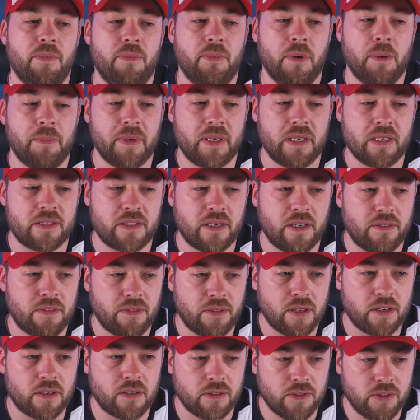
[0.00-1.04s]
but because I
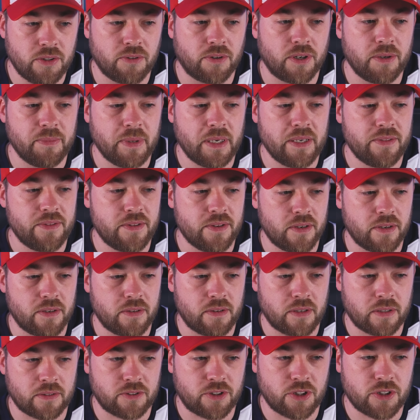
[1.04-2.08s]
think Yuri made the
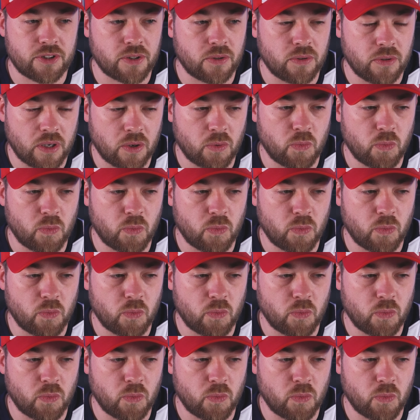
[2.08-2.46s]
uh, just a,